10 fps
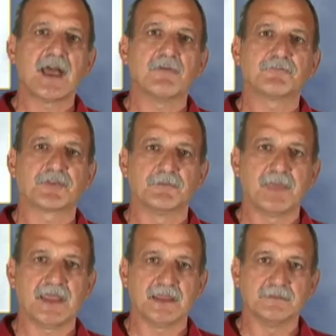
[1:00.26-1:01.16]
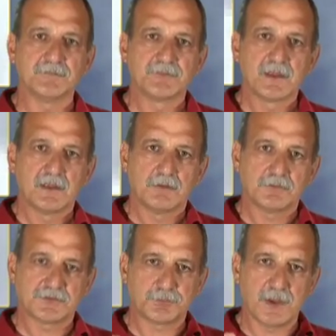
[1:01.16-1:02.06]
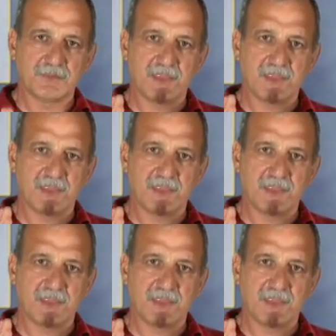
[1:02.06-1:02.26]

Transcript: out for me was when